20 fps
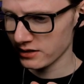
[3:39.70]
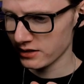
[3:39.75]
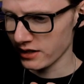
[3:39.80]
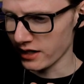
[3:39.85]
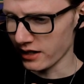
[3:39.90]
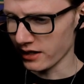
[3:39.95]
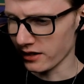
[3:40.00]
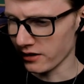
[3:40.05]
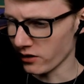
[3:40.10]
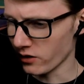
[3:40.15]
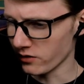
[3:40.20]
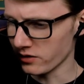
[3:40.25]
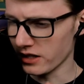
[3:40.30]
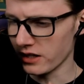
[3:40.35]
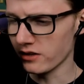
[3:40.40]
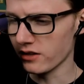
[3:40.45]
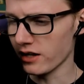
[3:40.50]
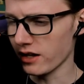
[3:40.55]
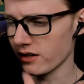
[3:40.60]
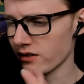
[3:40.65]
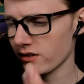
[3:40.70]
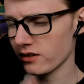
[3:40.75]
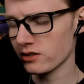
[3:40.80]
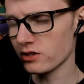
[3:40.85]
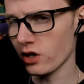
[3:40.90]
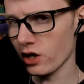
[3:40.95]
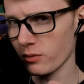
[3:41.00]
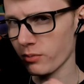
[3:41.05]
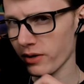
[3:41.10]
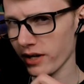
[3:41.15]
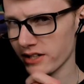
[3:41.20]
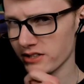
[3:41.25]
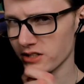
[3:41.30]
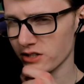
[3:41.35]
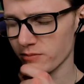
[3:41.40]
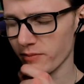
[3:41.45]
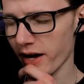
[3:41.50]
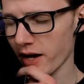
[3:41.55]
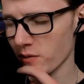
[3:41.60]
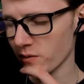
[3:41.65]
and you know, in the dark place his
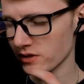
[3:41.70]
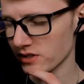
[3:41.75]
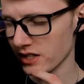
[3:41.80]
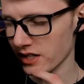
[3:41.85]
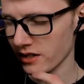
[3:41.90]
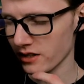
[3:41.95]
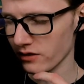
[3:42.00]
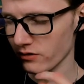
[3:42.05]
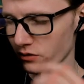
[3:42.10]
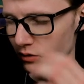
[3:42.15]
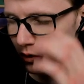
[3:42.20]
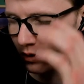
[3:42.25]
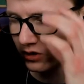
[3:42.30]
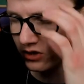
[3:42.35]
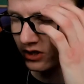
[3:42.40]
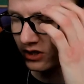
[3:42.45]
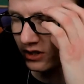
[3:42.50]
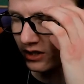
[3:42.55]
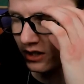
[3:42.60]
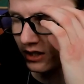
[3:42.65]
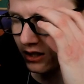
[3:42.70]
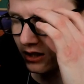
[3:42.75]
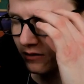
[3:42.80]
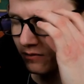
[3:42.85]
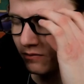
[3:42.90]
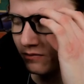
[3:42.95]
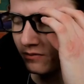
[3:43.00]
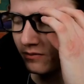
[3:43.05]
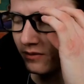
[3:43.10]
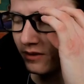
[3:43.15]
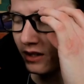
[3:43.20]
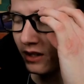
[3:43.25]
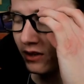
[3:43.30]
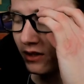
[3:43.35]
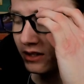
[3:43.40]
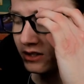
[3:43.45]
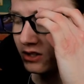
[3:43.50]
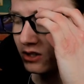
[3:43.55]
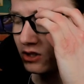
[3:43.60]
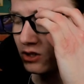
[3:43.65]
mind was in, of course he's gonna
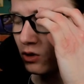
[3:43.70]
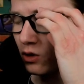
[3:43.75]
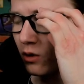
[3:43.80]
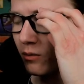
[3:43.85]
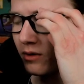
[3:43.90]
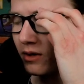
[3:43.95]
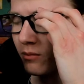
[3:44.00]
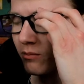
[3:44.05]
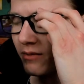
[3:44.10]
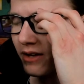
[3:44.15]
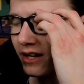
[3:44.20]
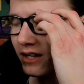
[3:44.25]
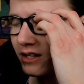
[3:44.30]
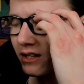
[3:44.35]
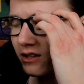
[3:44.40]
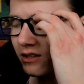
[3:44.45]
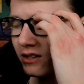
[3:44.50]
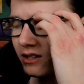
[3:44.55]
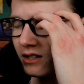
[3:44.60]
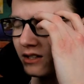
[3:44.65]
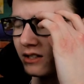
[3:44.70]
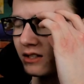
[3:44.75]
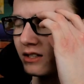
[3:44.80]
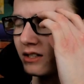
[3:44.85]
listen to him and immediately